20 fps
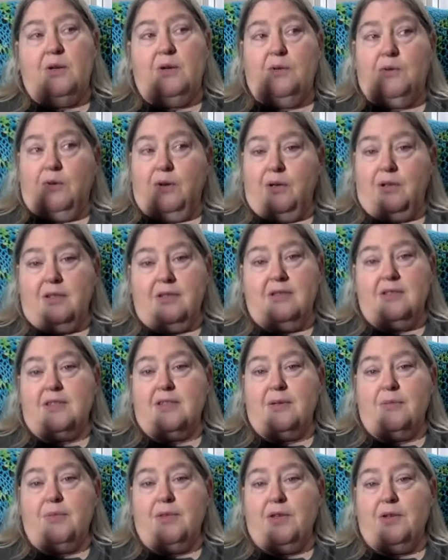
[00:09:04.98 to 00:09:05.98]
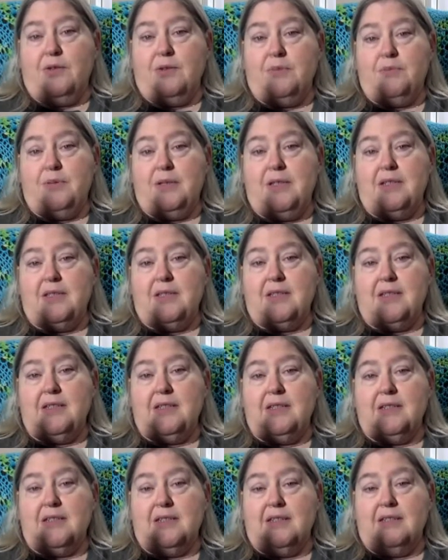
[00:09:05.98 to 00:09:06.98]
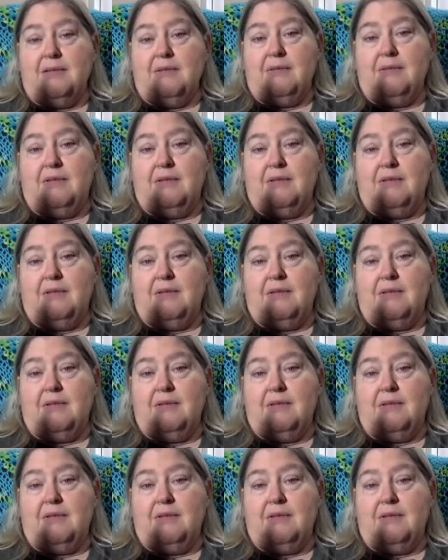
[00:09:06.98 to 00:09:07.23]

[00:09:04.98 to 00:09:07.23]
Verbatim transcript: were on some of those PCs that